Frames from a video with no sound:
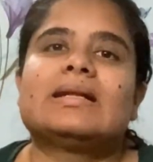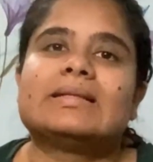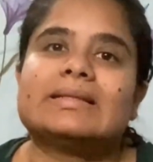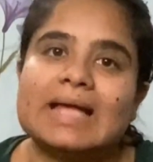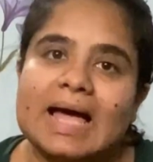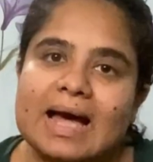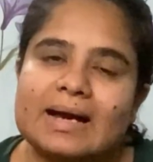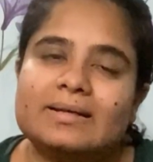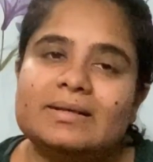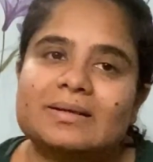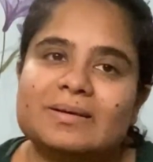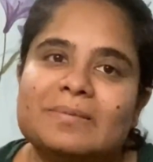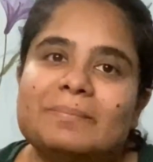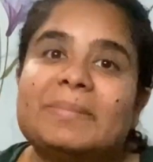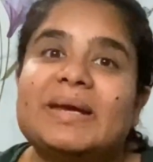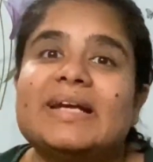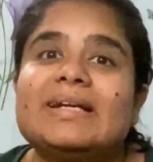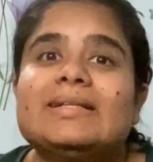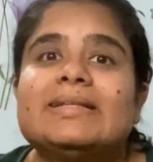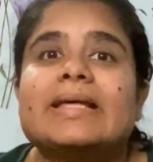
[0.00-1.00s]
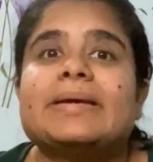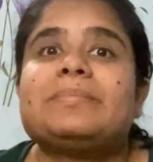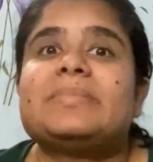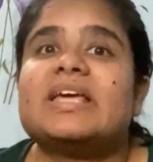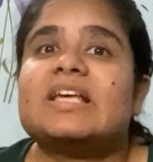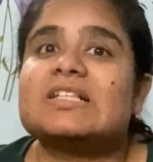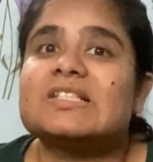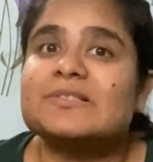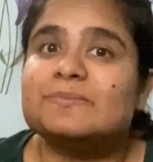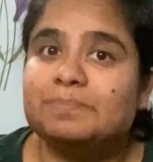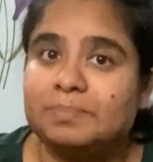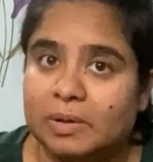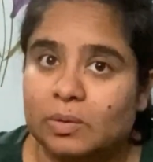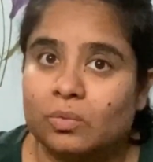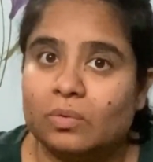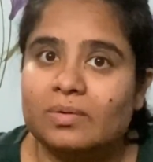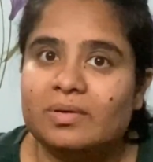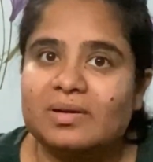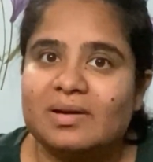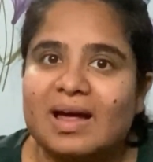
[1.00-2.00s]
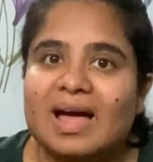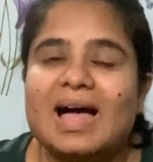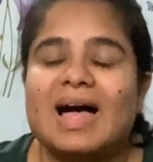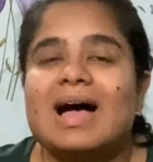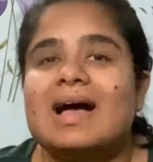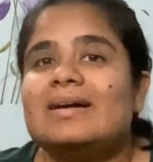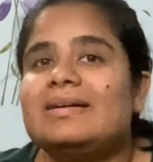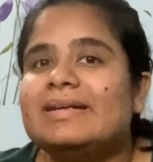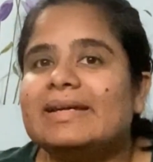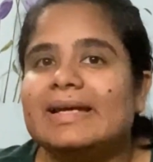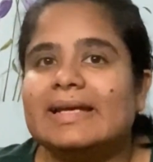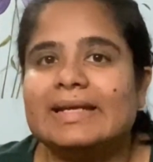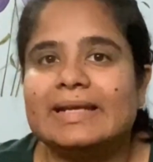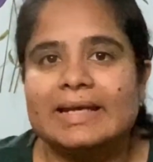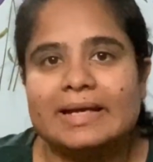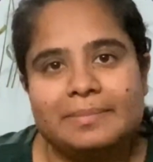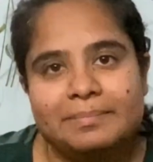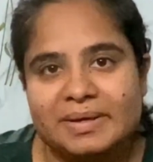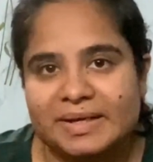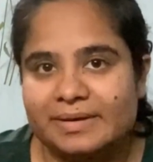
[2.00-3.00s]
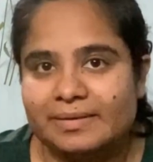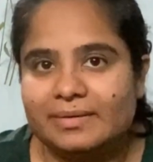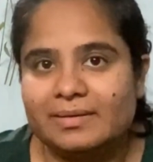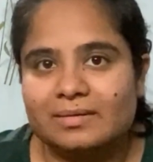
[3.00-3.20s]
that made them explore and inhabit